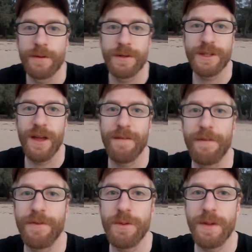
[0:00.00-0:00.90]
Still have a
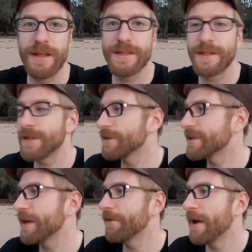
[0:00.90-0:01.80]
few minutes until
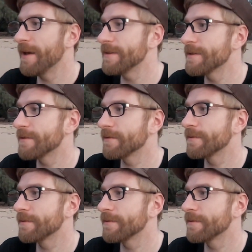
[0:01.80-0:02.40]
sunrise.